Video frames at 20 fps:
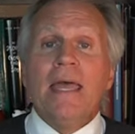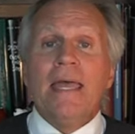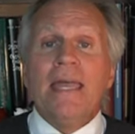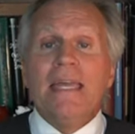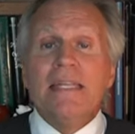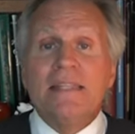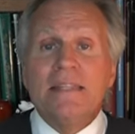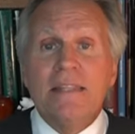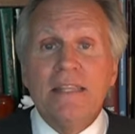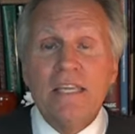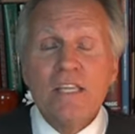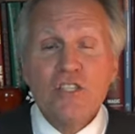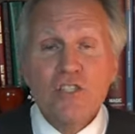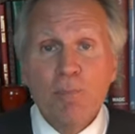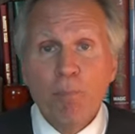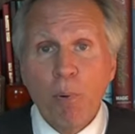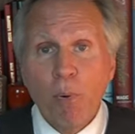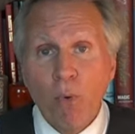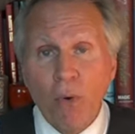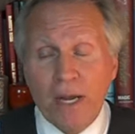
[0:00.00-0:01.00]
at
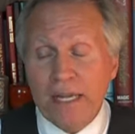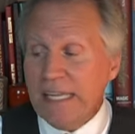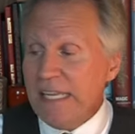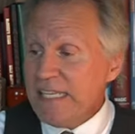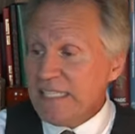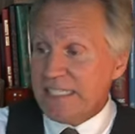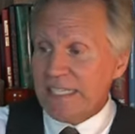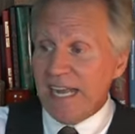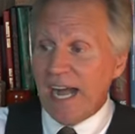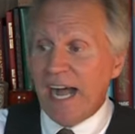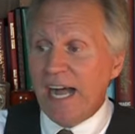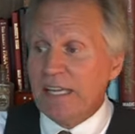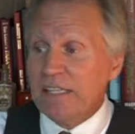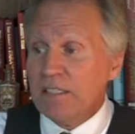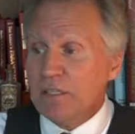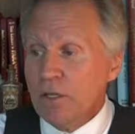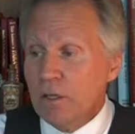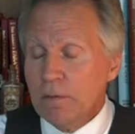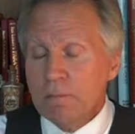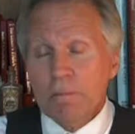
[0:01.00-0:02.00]
this point, he's
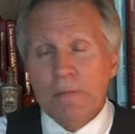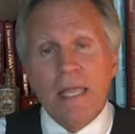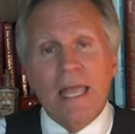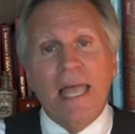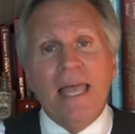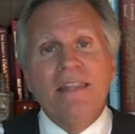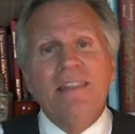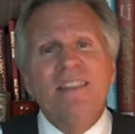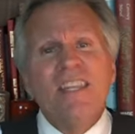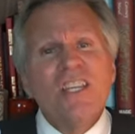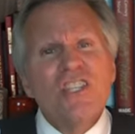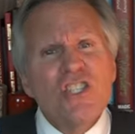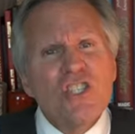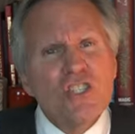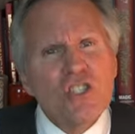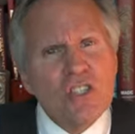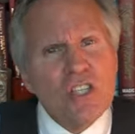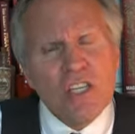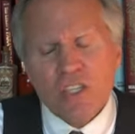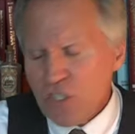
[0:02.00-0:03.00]
got, and this
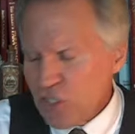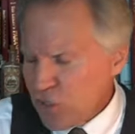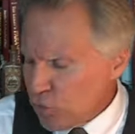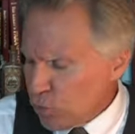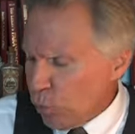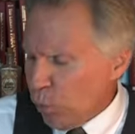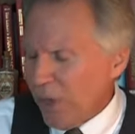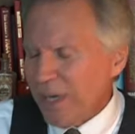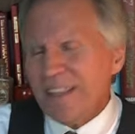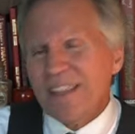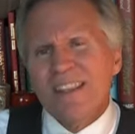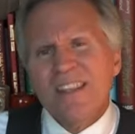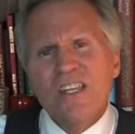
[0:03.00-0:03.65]
is this is what